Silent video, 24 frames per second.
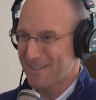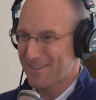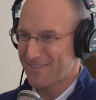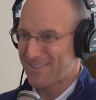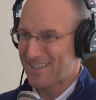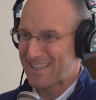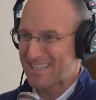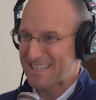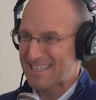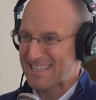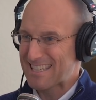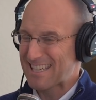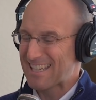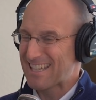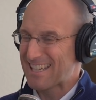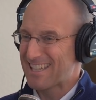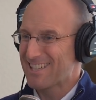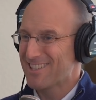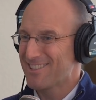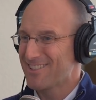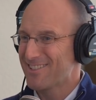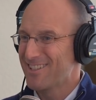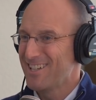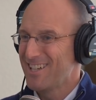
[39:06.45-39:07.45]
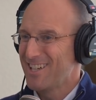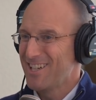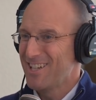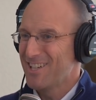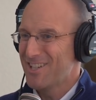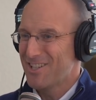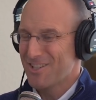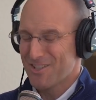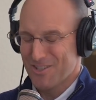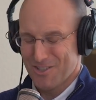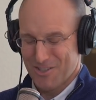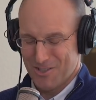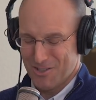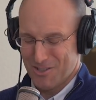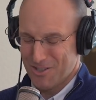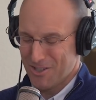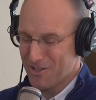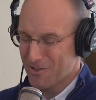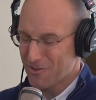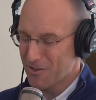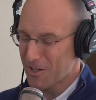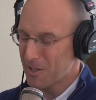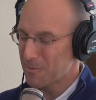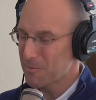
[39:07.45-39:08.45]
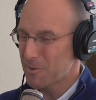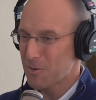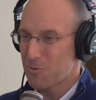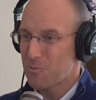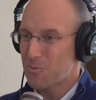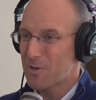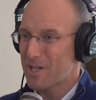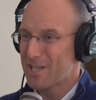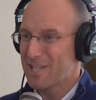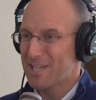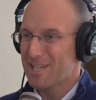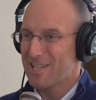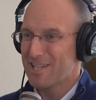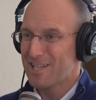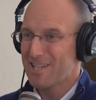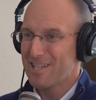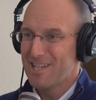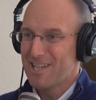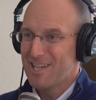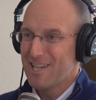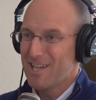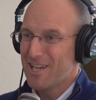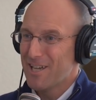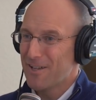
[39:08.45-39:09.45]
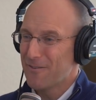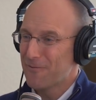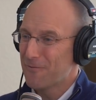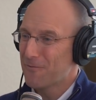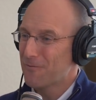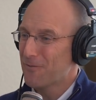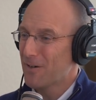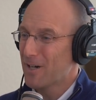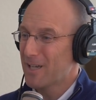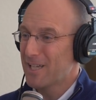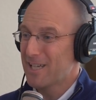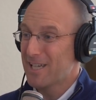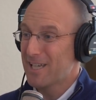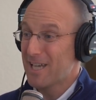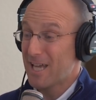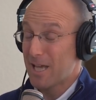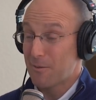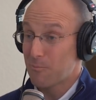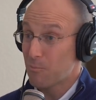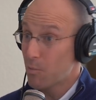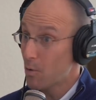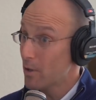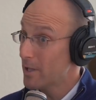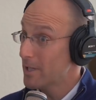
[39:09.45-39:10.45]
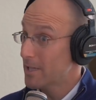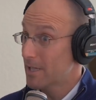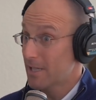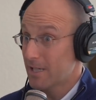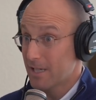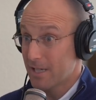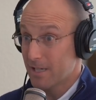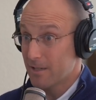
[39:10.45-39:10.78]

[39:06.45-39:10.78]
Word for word: I've got to say you you're incredibly witty and funny and poignant,